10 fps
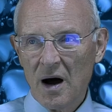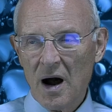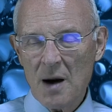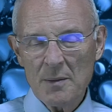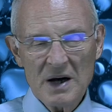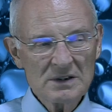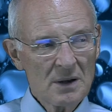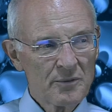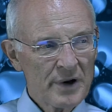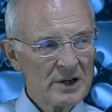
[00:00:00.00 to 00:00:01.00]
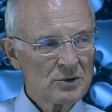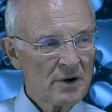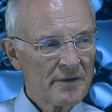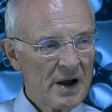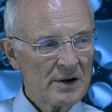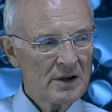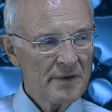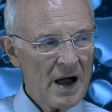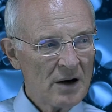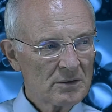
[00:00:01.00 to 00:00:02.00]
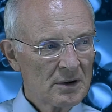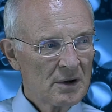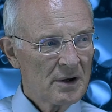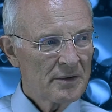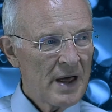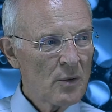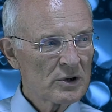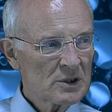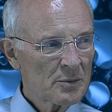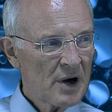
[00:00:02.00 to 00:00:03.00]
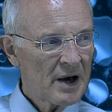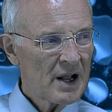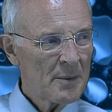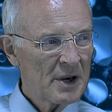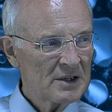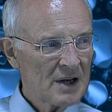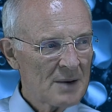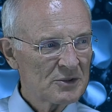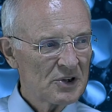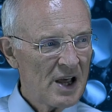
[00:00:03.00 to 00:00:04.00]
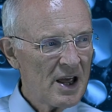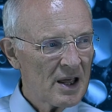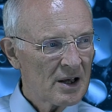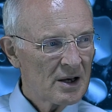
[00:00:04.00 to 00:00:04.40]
Our Muslim friends who are very devout, they worship God how many times a day?